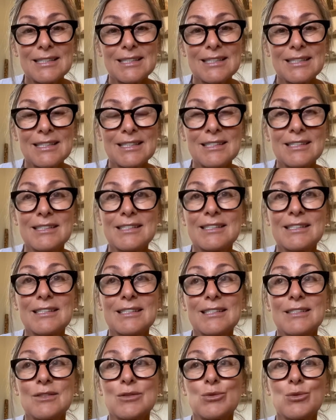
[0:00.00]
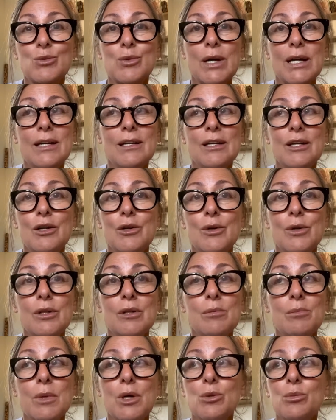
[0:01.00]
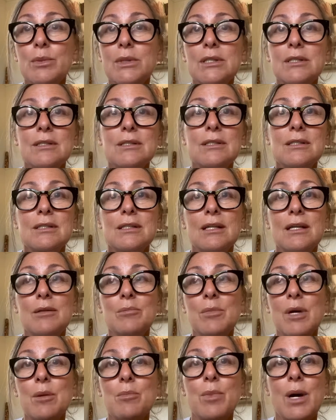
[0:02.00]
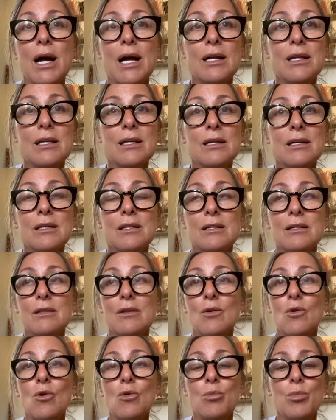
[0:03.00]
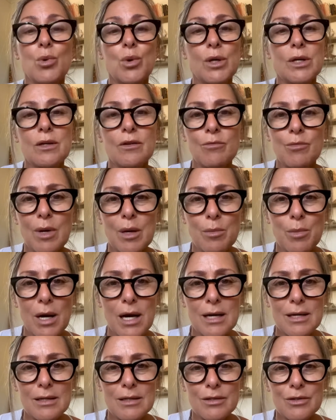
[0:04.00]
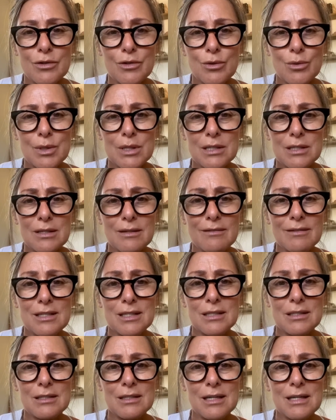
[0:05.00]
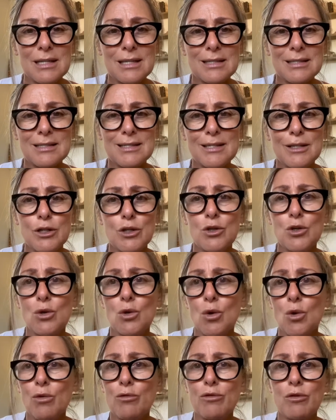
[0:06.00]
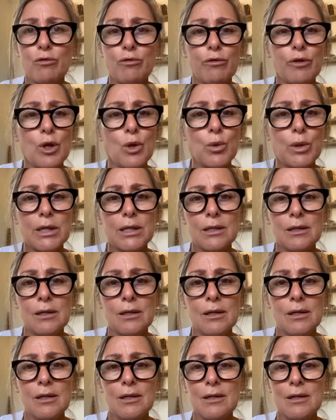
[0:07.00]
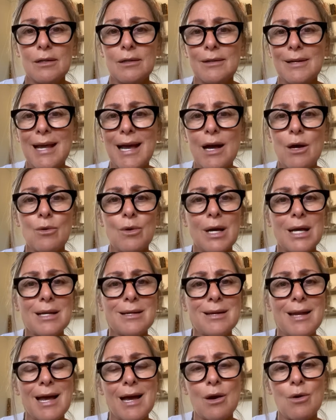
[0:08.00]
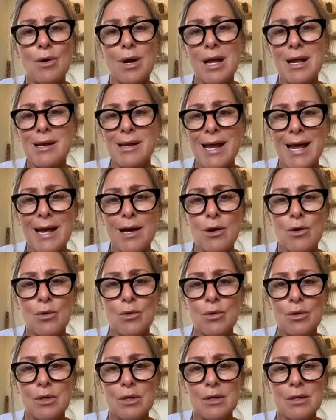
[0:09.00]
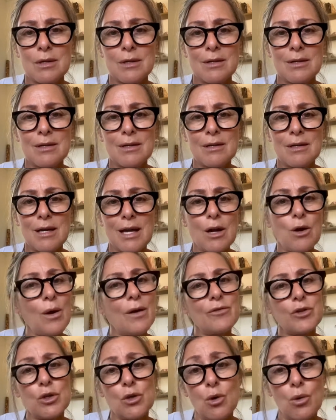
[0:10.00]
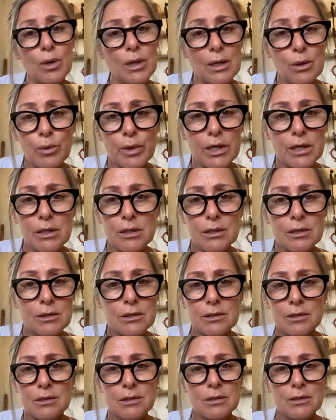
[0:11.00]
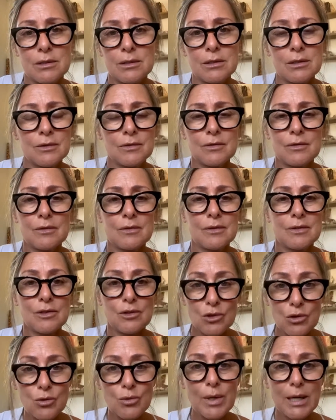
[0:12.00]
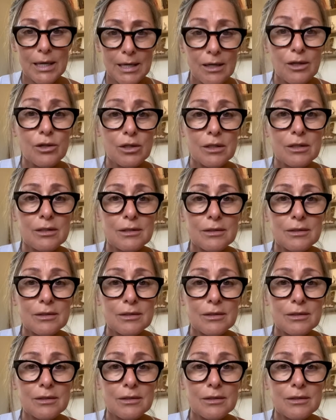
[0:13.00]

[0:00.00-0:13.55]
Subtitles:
it's right here in the moment, and my body, the whole point of my body is to receive it, and it's here overflowing now and now and now. I don't have to go anywhere. It's just right here.